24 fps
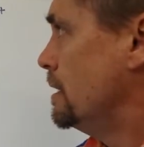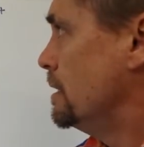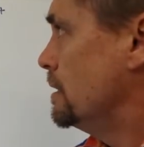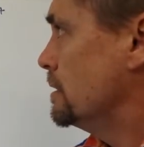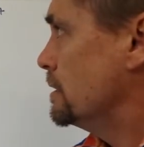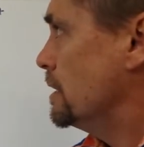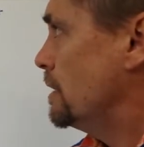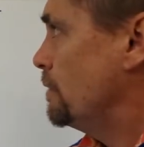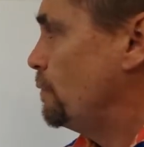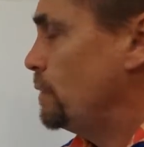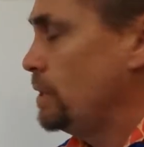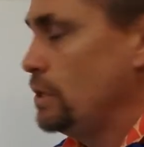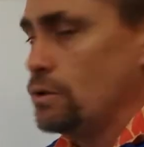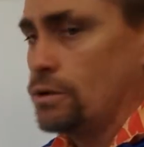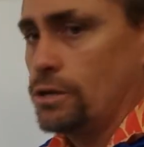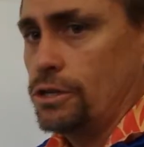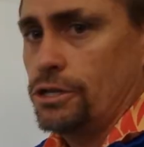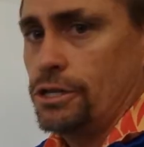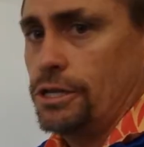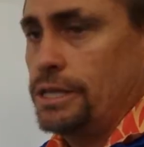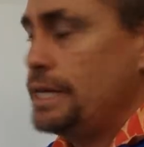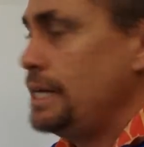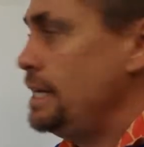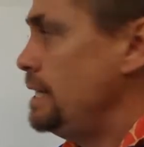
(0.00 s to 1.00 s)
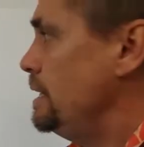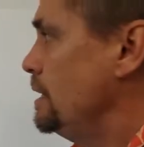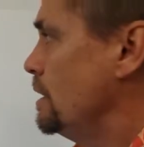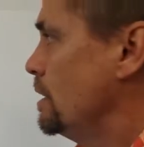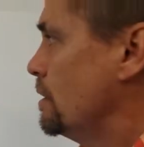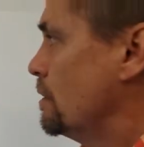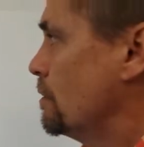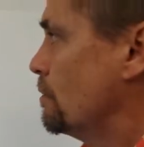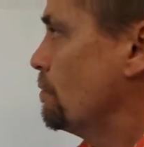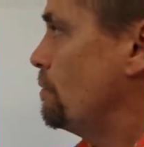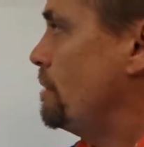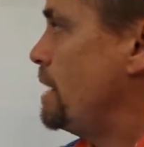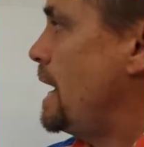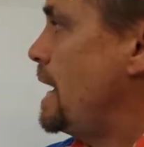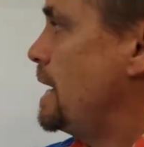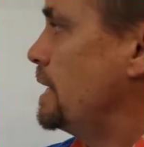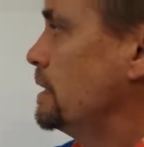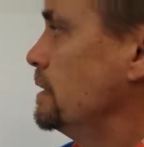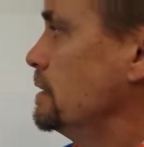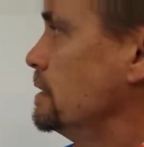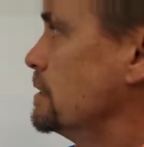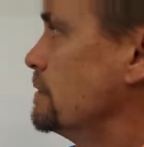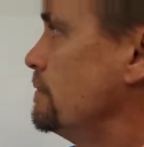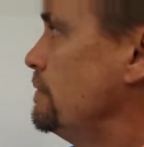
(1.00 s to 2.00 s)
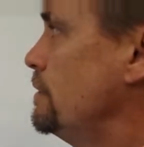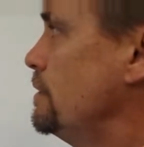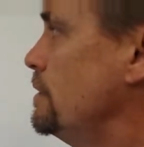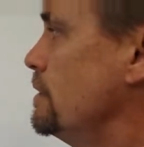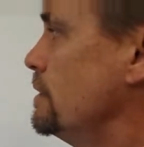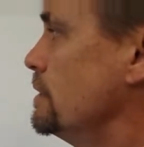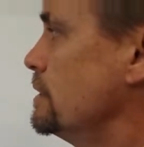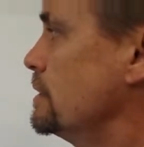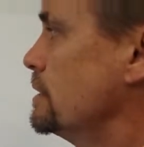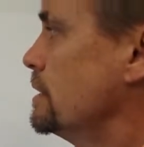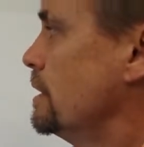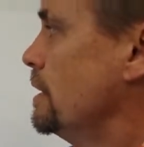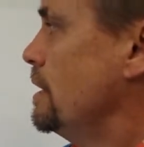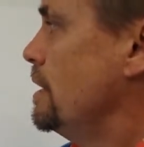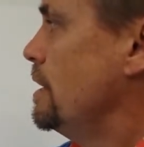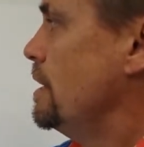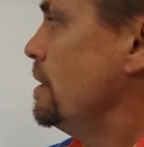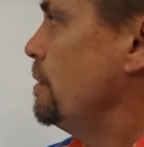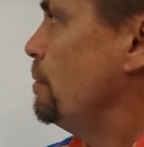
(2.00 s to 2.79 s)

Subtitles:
So if we look to the reactants first,